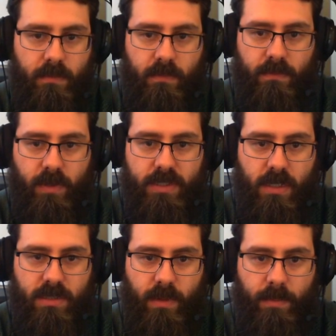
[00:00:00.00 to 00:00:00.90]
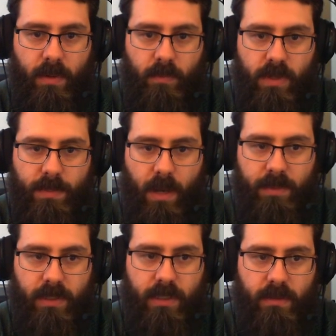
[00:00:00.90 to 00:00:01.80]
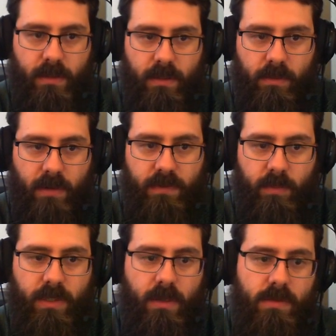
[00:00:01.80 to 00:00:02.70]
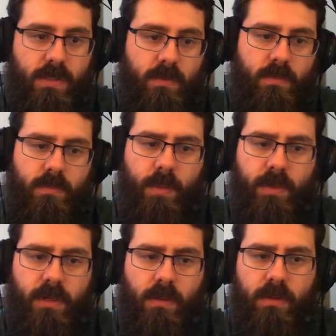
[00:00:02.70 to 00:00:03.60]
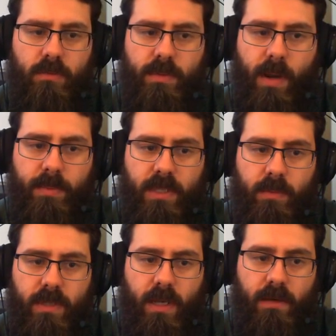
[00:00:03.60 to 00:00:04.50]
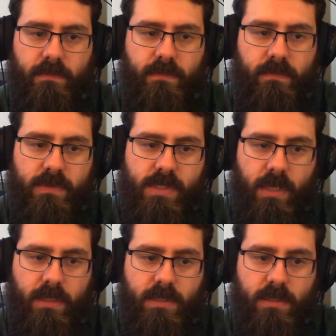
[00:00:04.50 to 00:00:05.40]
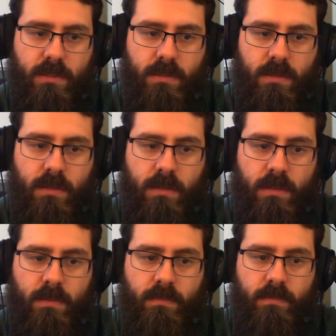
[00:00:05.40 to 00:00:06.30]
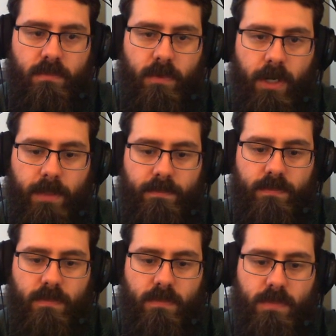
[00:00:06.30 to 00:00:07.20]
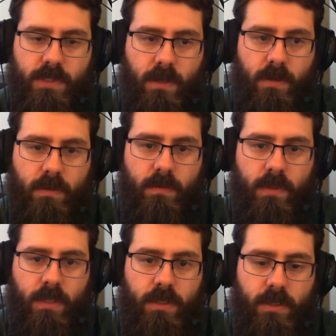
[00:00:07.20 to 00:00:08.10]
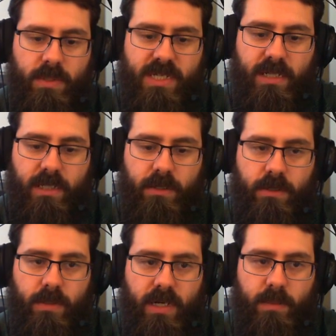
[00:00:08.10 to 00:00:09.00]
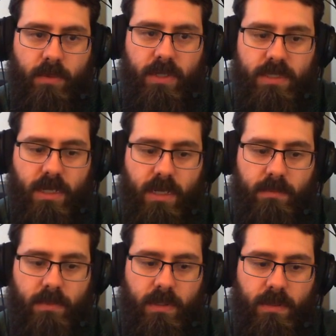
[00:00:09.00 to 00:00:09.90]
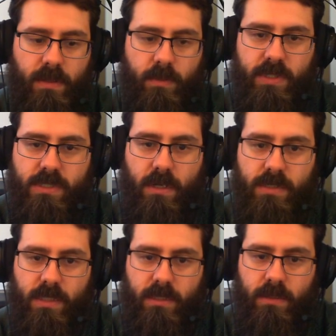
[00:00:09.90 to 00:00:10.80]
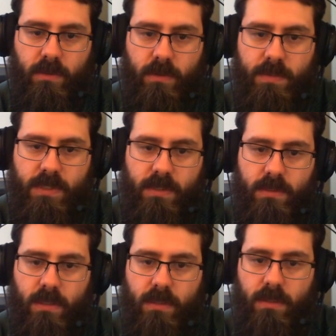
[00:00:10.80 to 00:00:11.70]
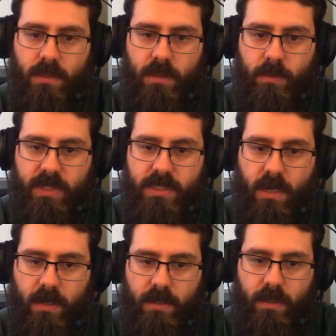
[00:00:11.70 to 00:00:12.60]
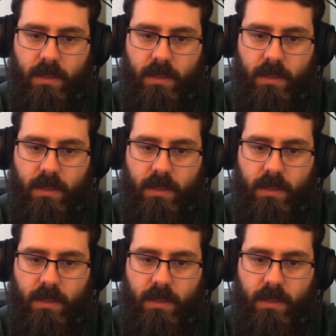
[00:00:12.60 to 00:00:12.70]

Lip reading: we've already talked about repopulating the crafting window. So remember, it'll only repopulate what you have selected, right? So you can always click Q at any point in time and then restock selected groups, and it'll restock